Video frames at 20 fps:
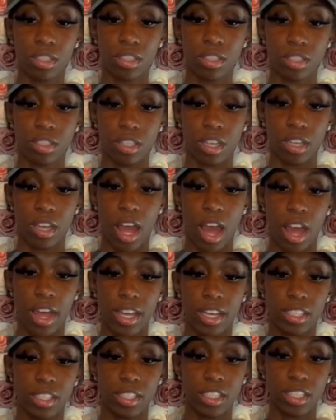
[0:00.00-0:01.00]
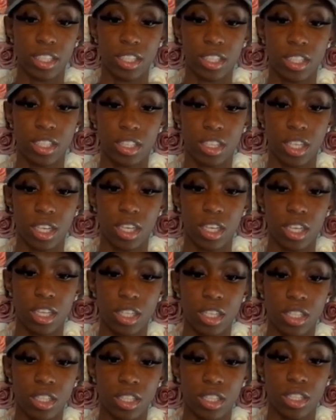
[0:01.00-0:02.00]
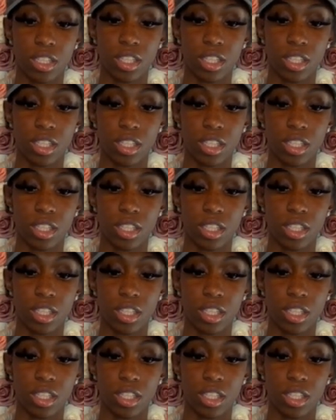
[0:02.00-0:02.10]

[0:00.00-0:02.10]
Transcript: So y'all, it's just these